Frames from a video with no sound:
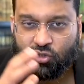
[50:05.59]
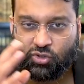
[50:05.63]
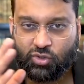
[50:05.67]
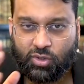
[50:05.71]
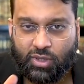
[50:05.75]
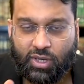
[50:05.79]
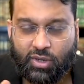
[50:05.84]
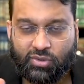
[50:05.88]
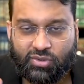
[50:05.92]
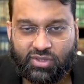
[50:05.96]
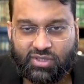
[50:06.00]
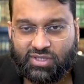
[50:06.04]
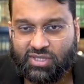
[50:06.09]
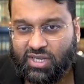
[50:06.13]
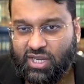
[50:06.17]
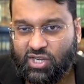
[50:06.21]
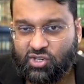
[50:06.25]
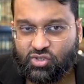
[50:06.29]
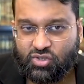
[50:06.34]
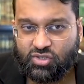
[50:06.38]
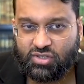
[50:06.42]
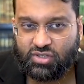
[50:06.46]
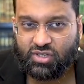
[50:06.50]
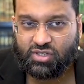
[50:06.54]
So now the
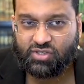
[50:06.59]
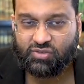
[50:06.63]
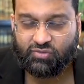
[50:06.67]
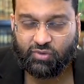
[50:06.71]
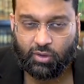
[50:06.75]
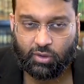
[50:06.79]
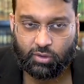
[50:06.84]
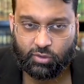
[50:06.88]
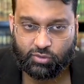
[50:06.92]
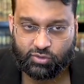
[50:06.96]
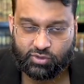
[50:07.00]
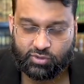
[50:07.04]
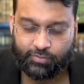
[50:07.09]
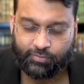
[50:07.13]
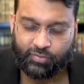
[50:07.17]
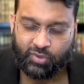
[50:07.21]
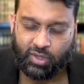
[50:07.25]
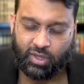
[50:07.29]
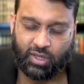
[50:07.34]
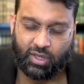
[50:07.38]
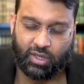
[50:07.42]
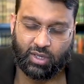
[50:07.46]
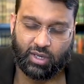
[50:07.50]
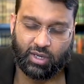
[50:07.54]
stage is as follows.
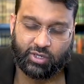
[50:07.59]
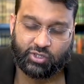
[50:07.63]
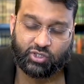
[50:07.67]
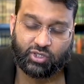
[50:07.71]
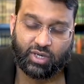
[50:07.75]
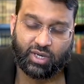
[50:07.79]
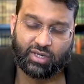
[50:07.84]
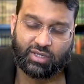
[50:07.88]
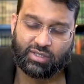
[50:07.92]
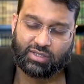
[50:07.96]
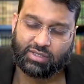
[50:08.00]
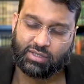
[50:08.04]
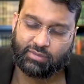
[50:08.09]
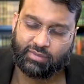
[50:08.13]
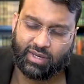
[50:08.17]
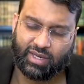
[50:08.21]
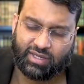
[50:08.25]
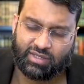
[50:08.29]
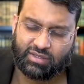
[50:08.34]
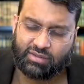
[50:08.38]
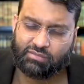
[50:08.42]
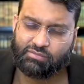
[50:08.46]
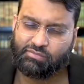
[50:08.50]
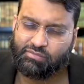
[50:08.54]
Ash'arism
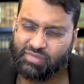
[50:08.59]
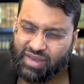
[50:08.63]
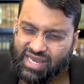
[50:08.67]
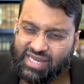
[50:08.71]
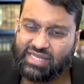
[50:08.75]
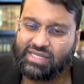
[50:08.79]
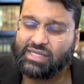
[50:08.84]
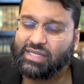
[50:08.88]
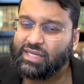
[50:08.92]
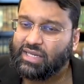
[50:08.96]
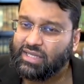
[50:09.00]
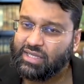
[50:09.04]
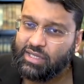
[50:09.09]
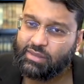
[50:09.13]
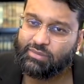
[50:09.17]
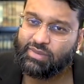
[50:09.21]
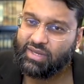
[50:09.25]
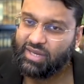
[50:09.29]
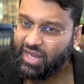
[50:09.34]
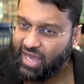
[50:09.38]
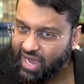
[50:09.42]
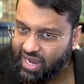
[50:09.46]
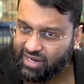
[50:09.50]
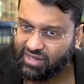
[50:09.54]
has basically
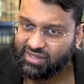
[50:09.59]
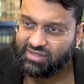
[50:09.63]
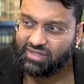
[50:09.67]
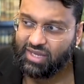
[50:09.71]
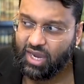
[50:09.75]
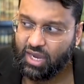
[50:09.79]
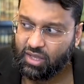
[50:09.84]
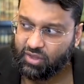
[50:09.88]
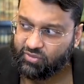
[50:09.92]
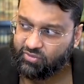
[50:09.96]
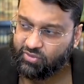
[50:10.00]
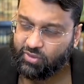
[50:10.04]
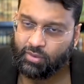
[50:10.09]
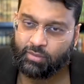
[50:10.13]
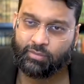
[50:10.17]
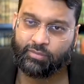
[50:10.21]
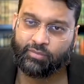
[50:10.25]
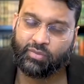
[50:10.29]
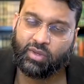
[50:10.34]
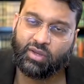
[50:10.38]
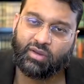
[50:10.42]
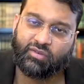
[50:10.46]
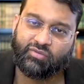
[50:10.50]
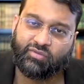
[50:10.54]
been exiled from,
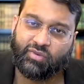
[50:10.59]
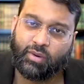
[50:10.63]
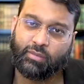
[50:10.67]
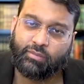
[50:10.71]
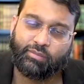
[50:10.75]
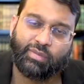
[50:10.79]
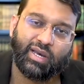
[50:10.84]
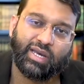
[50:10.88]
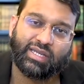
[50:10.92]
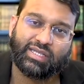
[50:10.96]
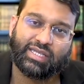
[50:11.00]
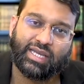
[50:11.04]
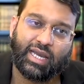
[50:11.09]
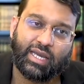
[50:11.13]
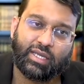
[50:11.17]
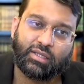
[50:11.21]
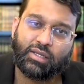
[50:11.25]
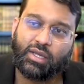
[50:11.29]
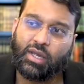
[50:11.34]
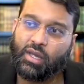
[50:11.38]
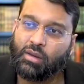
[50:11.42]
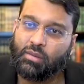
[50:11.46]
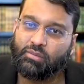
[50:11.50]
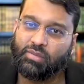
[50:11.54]
from
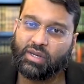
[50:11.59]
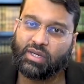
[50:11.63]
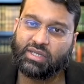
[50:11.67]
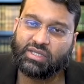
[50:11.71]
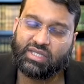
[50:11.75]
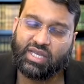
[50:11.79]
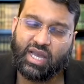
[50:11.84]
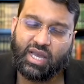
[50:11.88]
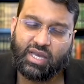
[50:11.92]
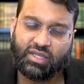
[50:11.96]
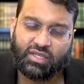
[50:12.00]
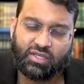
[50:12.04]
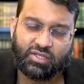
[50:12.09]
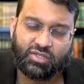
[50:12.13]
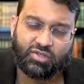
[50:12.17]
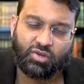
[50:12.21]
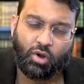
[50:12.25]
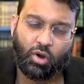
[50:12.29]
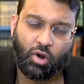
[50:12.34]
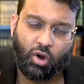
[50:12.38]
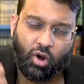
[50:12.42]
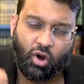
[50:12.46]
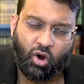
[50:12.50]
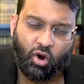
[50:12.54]
Baghdad. Baghdad is
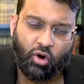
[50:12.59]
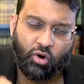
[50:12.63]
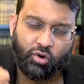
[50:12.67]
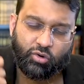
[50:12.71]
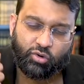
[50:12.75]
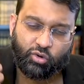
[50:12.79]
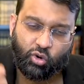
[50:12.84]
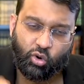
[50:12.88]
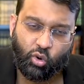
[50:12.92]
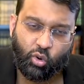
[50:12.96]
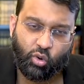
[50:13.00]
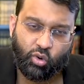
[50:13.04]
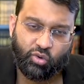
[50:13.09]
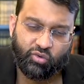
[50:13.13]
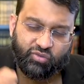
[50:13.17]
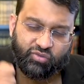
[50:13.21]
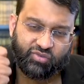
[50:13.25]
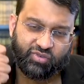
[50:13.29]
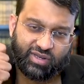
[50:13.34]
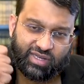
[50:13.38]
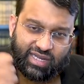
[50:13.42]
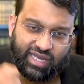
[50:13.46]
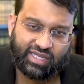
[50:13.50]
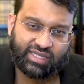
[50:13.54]
hardcore,
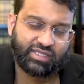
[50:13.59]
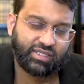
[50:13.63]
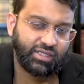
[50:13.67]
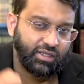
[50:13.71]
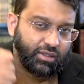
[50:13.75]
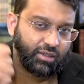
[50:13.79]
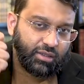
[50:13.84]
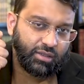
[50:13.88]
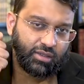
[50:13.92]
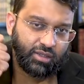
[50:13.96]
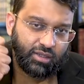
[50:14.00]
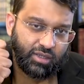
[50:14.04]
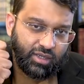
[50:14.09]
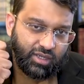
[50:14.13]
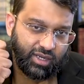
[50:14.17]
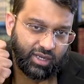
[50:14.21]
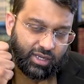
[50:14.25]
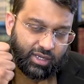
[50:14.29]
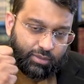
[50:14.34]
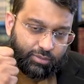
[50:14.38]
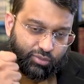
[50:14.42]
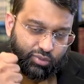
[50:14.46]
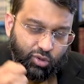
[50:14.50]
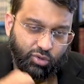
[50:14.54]
fanatical,
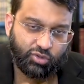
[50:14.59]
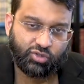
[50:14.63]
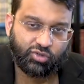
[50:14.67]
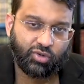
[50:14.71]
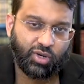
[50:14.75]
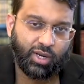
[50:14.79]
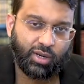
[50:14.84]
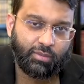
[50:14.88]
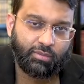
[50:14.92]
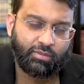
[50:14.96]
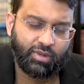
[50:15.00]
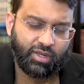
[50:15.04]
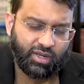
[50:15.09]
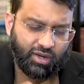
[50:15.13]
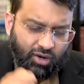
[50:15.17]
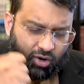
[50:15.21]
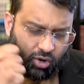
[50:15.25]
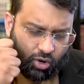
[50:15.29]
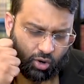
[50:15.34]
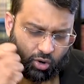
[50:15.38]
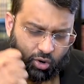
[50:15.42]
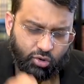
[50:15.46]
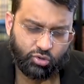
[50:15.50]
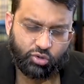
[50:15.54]
yani proto-Hanbali,
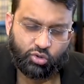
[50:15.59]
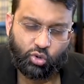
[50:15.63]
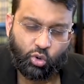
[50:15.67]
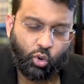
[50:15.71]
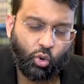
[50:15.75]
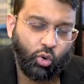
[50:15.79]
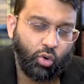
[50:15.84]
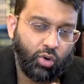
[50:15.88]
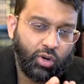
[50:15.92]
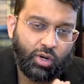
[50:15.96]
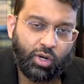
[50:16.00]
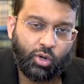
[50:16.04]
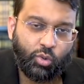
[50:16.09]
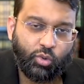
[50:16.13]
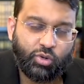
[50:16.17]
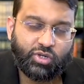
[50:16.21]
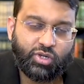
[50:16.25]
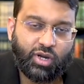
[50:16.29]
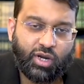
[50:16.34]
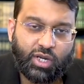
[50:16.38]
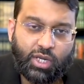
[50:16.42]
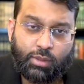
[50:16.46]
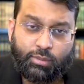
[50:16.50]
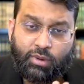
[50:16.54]
hardcore. We're
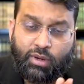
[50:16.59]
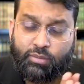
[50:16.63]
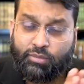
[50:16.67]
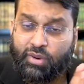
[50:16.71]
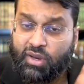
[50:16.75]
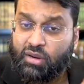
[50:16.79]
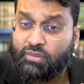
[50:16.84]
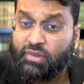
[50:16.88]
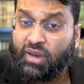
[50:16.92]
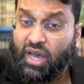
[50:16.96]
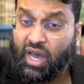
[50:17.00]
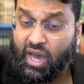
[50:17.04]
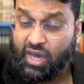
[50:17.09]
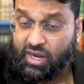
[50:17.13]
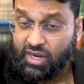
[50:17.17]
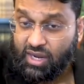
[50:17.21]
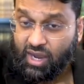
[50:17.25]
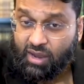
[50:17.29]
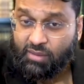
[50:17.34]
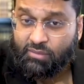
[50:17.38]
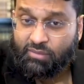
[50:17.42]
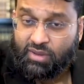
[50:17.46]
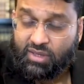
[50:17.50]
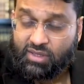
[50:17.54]
talking about Barbahari
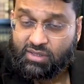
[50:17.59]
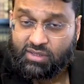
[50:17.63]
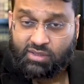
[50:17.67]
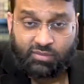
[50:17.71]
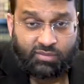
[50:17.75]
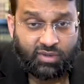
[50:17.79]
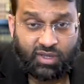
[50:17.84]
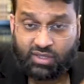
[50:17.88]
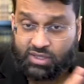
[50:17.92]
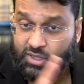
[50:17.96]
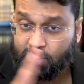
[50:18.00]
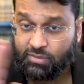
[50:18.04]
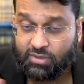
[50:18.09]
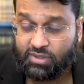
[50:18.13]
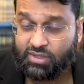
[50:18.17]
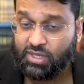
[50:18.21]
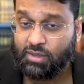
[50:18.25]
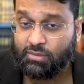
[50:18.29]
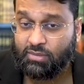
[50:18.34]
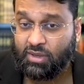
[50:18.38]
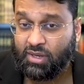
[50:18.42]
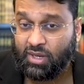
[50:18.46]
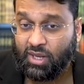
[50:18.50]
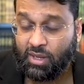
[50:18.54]
Hanbalism, not Ibn
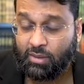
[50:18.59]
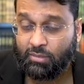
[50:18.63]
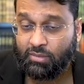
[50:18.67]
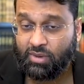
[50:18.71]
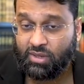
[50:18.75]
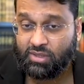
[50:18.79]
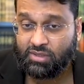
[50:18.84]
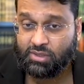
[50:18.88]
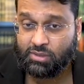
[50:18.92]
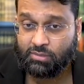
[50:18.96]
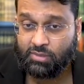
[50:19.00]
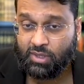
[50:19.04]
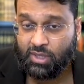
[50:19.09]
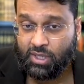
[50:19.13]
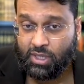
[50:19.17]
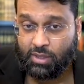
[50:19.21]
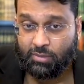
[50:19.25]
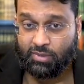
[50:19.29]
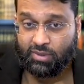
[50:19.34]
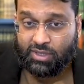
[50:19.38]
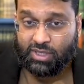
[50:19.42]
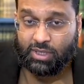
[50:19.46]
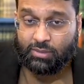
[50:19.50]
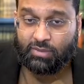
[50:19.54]
Taymiyyah and Hanbalism.
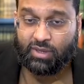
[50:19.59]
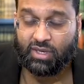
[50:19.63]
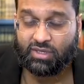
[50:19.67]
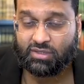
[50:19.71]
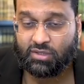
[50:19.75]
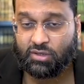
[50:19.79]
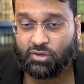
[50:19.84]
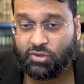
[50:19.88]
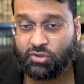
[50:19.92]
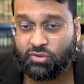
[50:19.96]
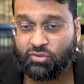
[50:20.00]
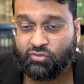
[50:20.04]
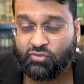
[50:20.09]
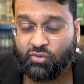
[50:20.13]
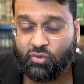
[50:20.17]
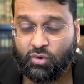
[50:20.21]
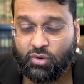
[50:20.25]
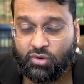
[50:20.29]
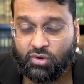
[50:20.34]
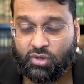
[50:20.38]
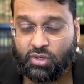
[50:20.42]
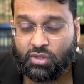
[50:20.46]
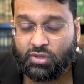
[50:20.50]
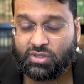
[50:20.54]
Ibn Taymiyyah has another four
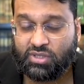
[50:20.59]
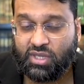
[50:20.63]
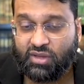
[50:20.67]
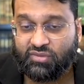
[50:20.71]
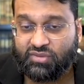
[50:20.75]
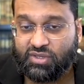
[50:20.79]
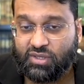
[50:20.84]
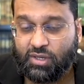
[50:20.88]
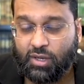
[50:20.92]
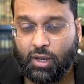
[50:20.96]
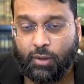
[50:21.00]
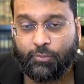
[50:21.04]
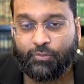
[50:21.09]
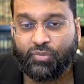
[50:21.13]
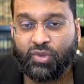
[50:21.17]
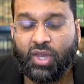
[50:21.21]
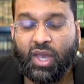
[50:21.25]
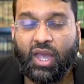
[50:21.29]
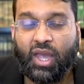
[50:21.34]
hundred years left to come.